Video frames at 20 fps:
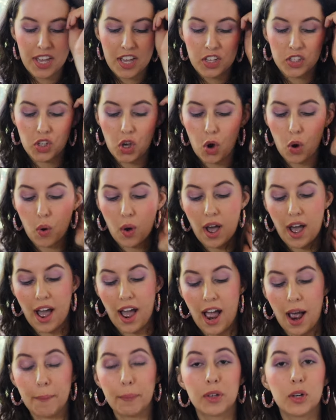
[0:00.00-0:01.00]
So
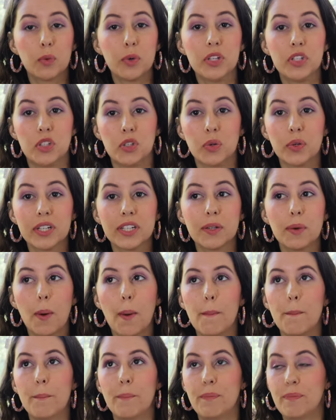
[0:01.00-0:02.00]
I'm gonna redo it,
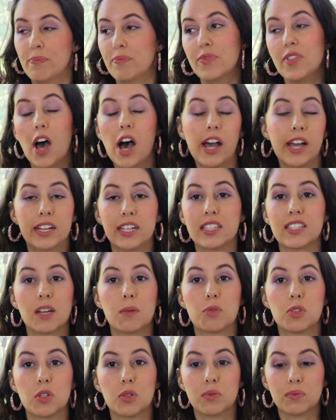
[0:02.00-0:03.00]
not anytime
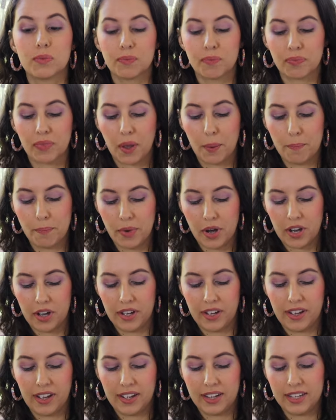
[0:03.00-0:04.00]
soon,
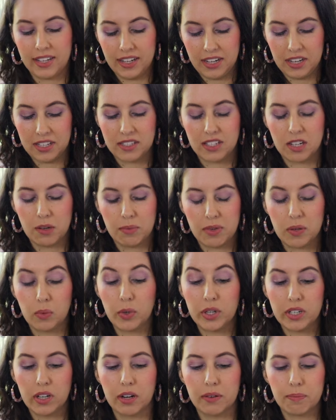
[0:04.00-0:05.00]
but it is gonna be
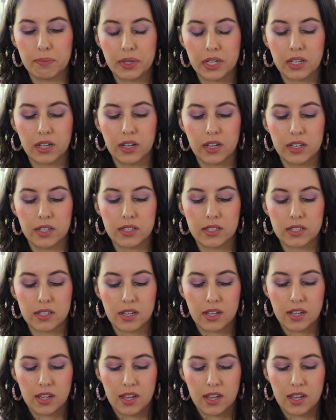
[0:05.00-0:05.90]
redone because